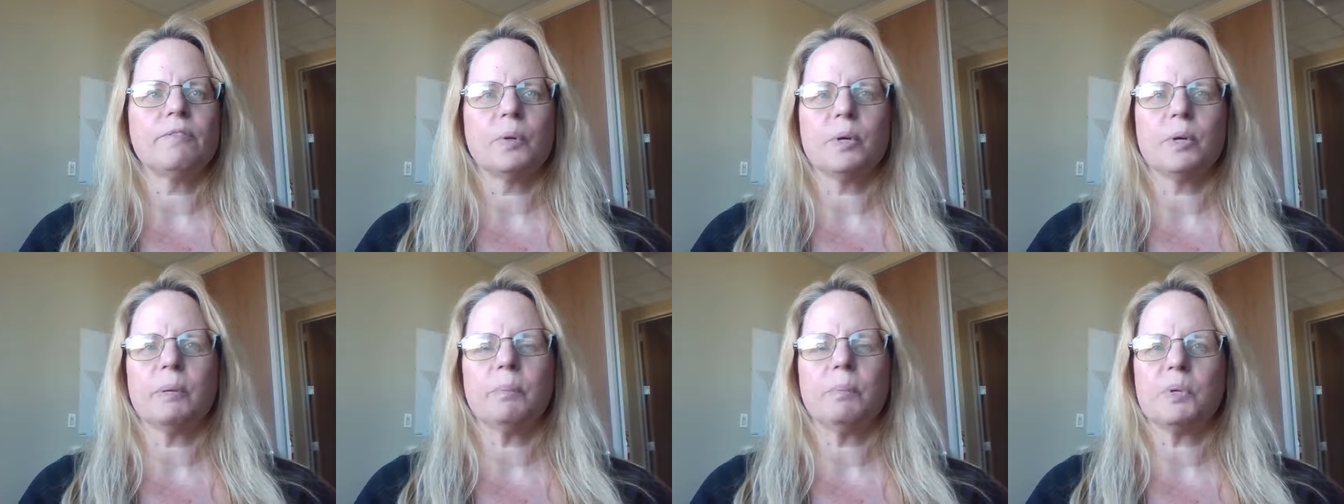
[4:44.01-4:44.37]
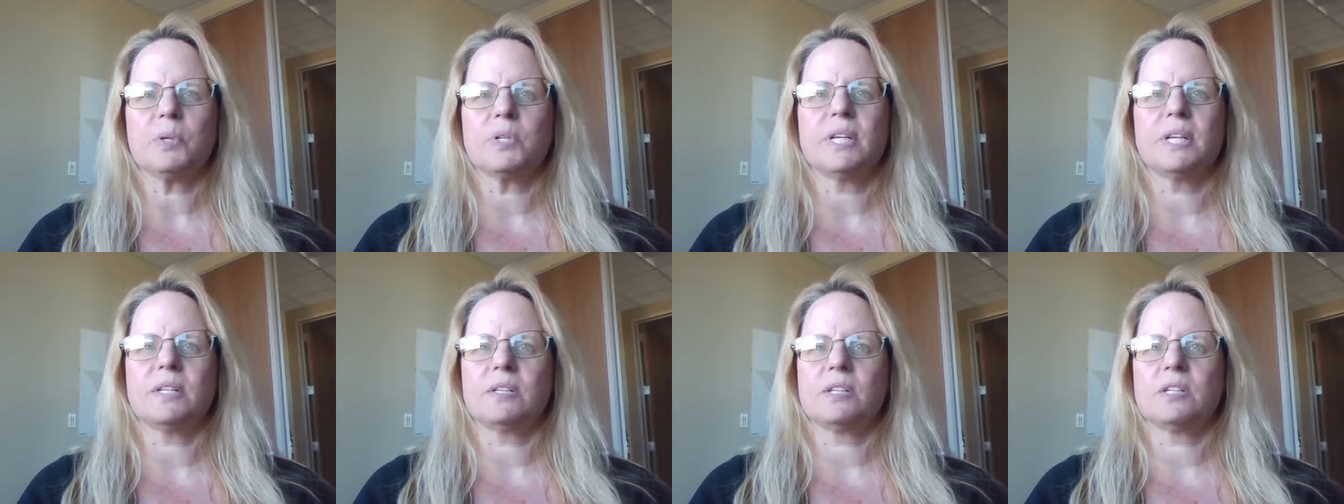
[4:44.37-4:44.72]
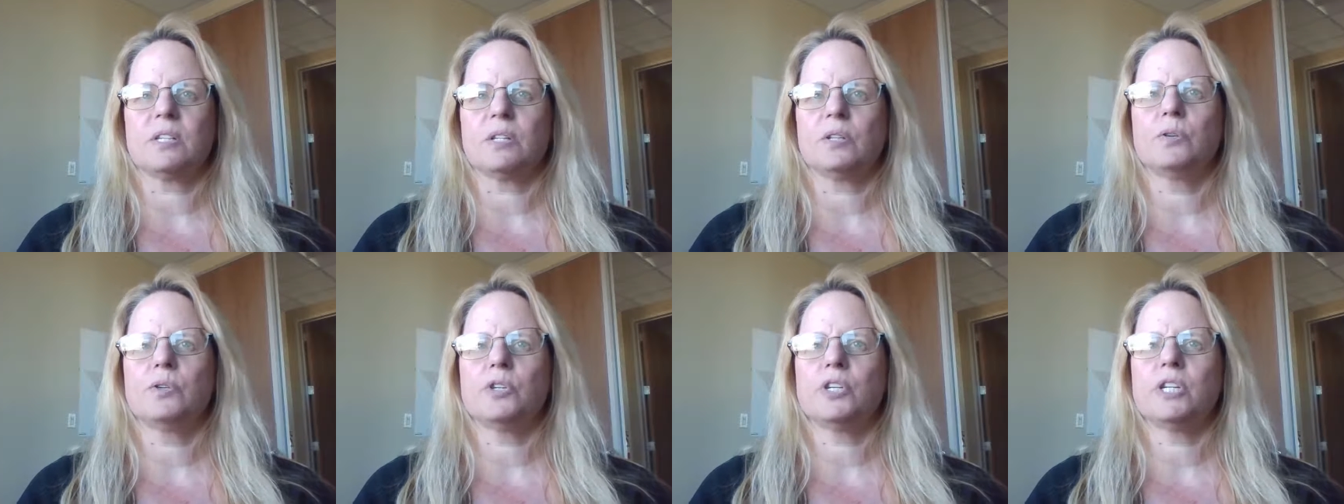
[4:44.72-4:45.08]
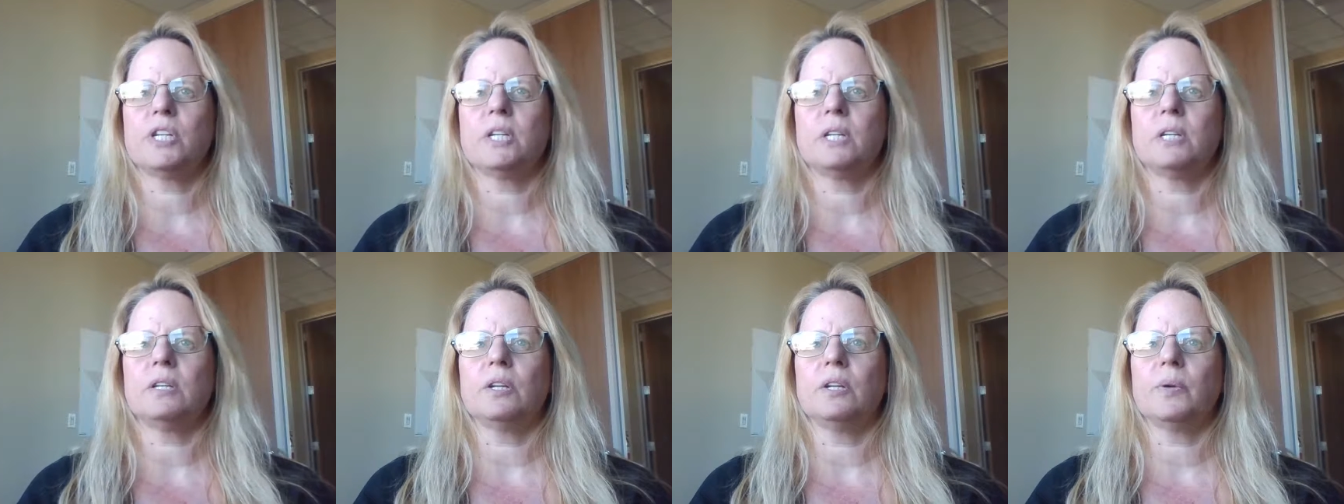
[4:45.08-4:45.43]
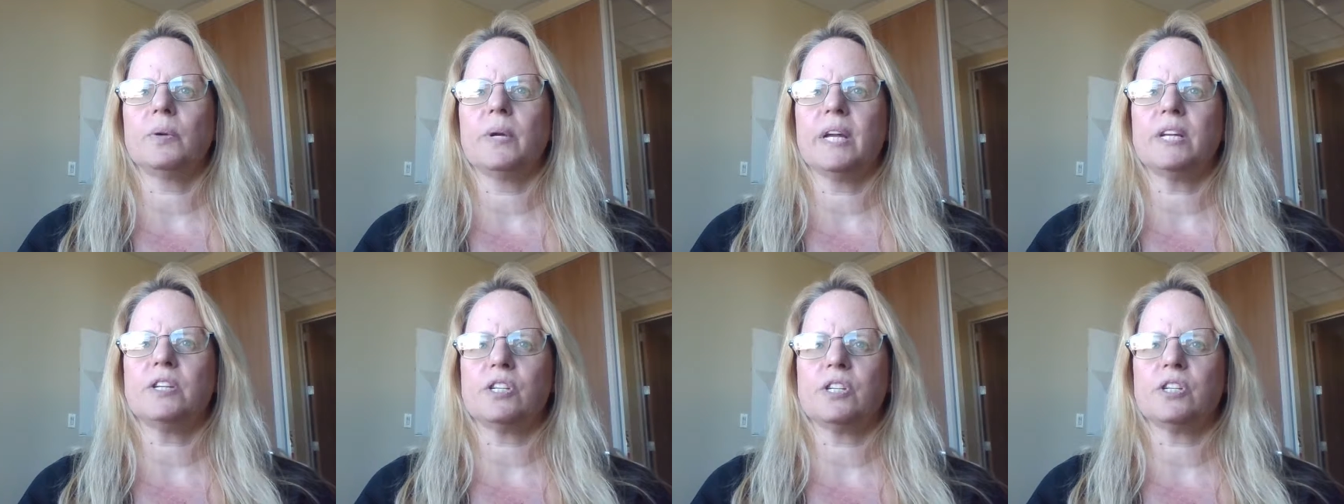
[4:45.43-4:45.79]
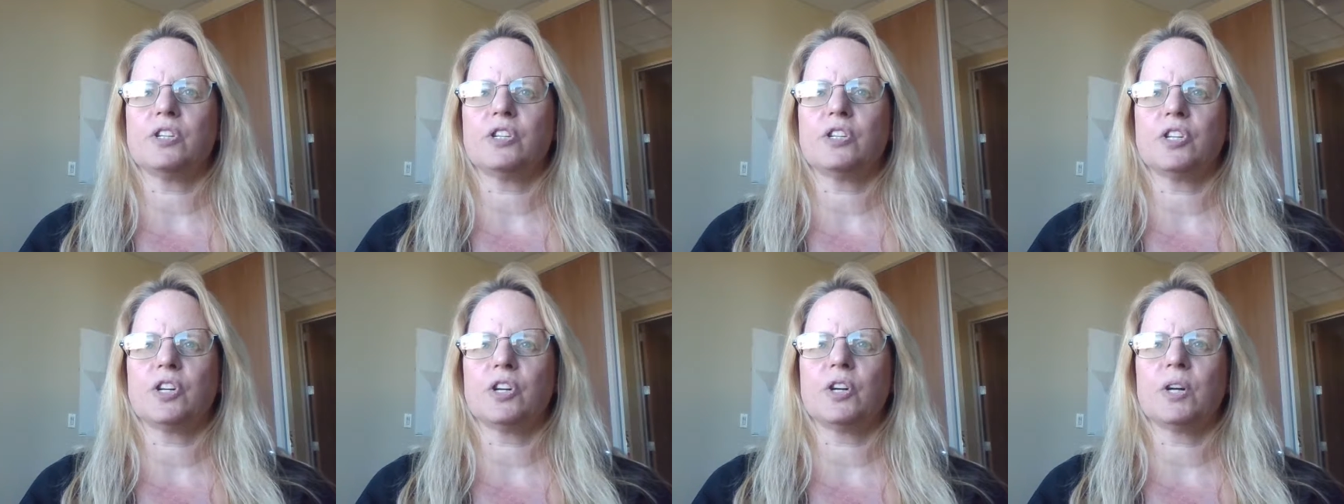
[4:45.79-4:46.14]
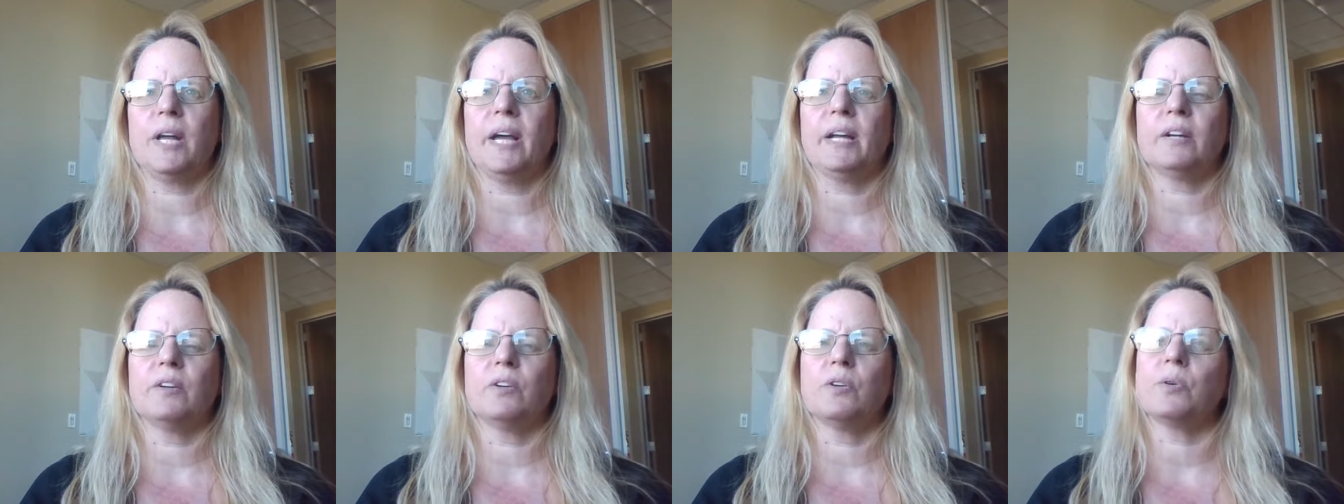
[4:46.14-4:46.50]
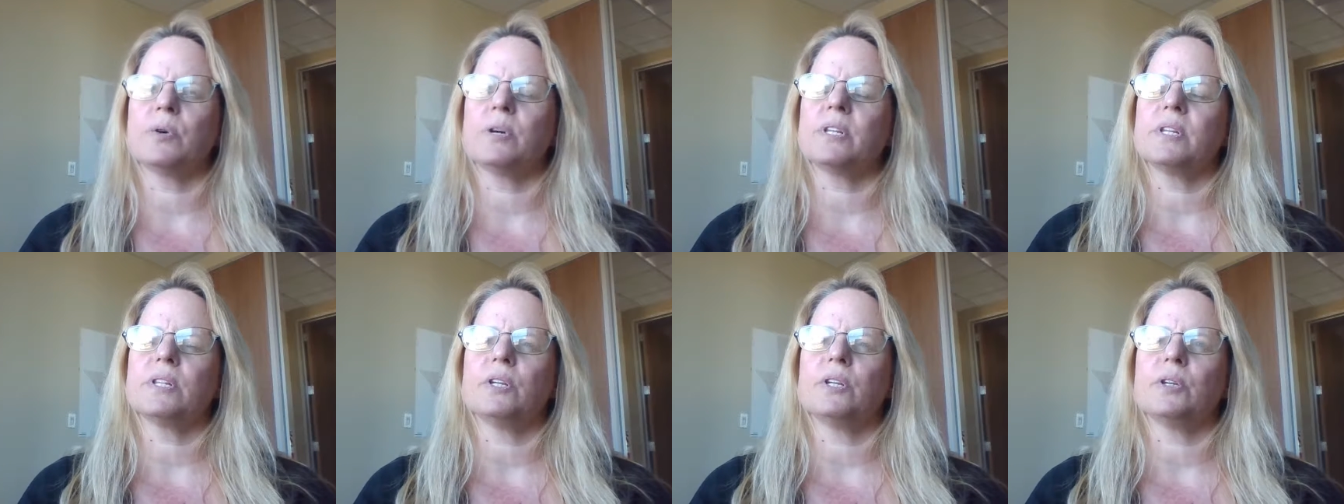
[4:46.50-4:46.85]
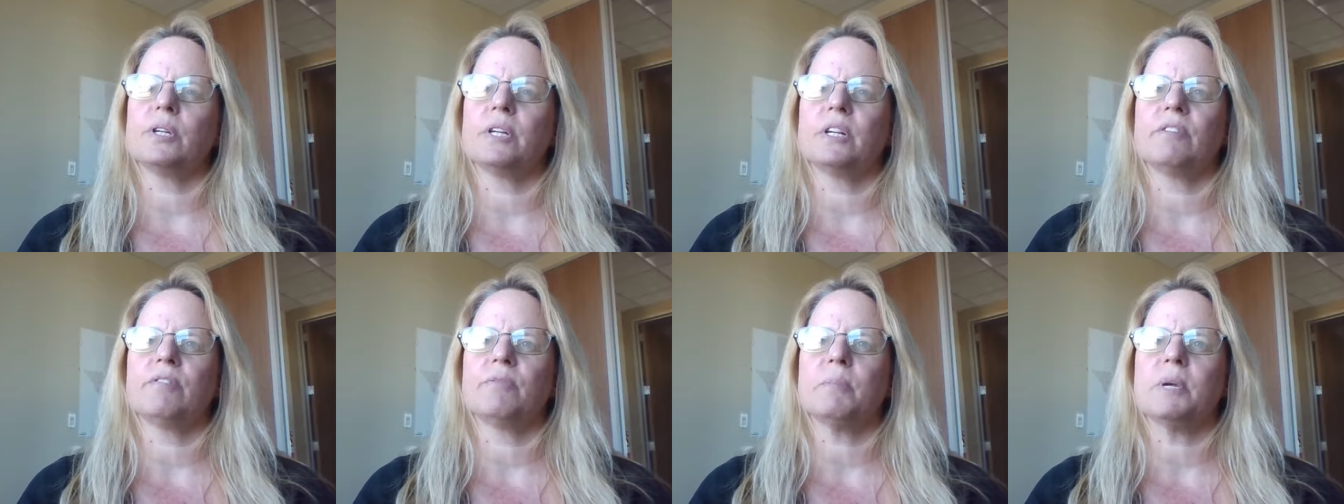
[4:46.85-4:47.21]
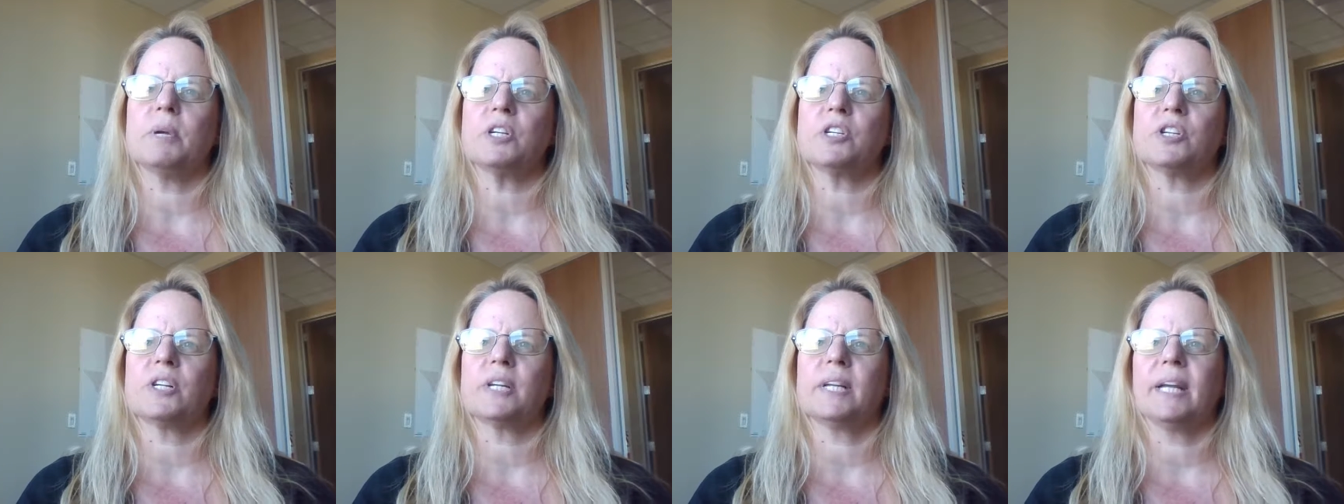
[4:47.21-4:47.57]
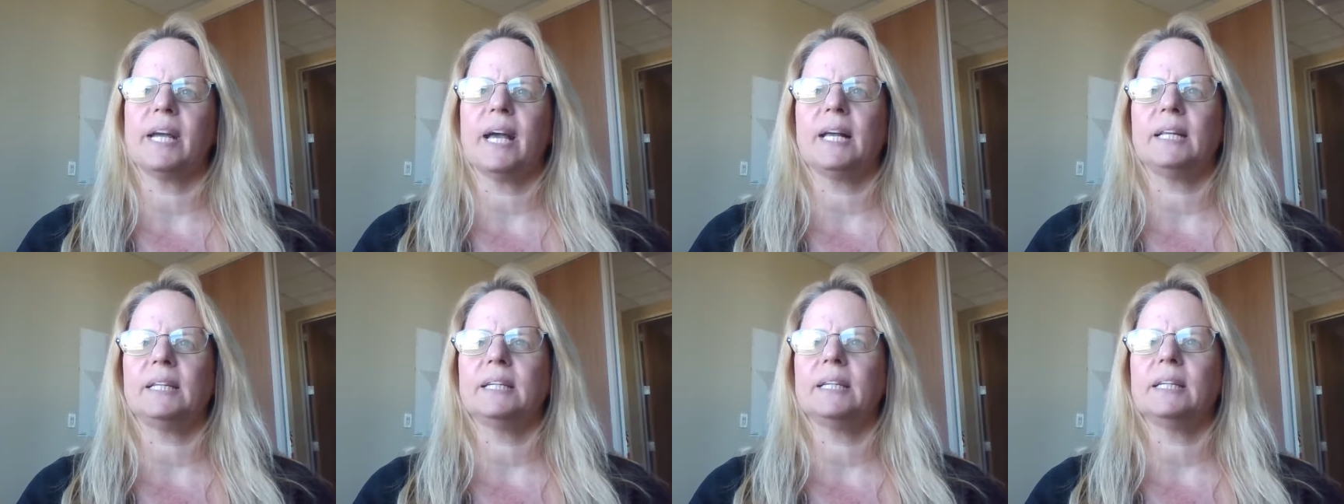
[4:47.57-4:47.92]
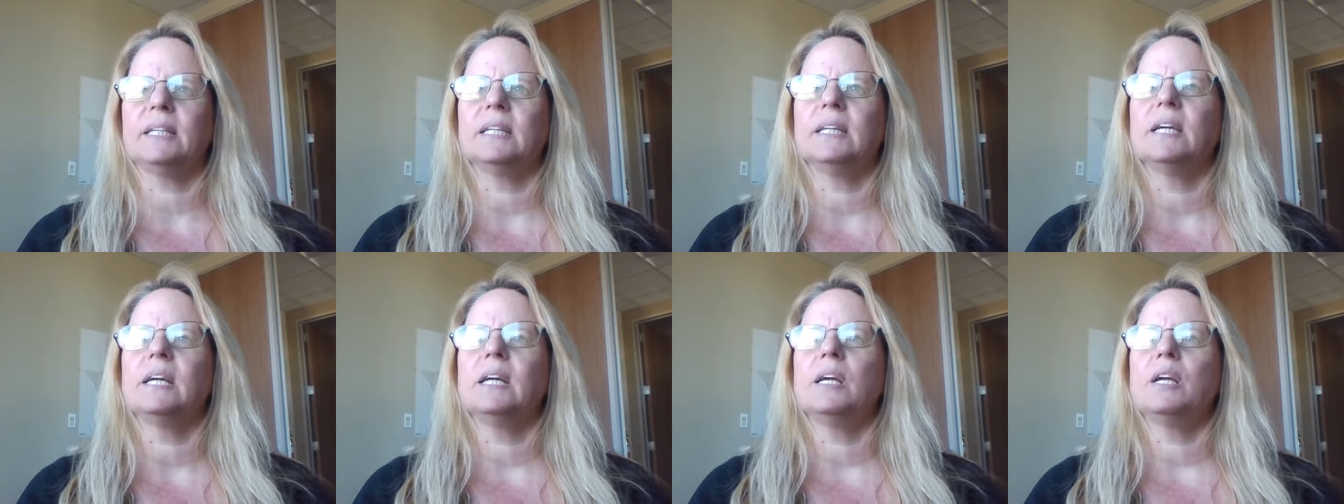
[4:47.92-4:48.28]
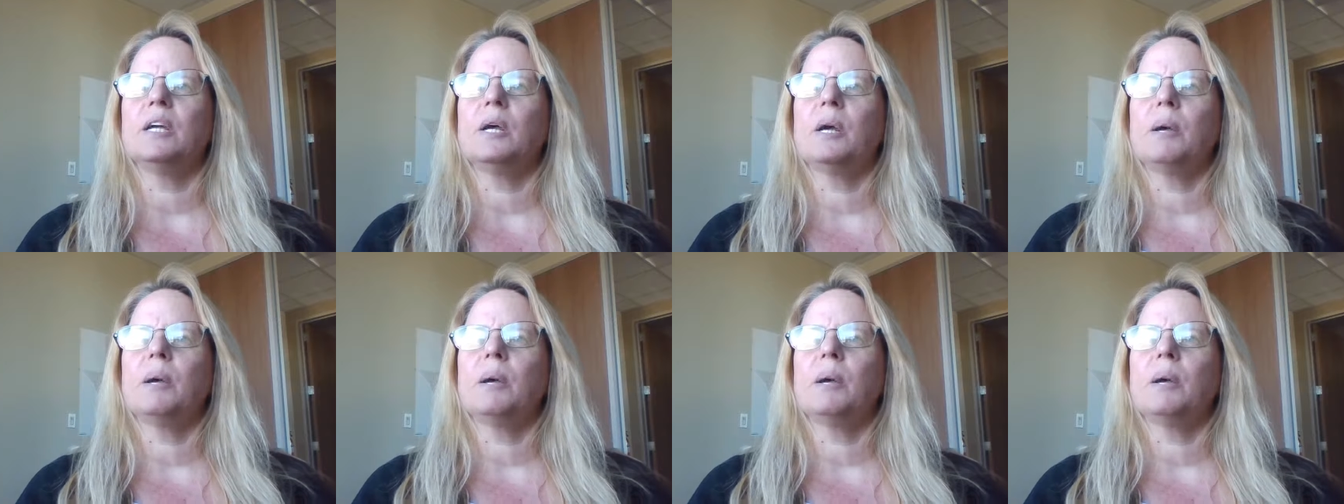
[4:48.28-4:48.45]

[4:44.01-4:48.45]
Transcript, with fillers: 40% solution, location Sugarland North, unit of measure gallon,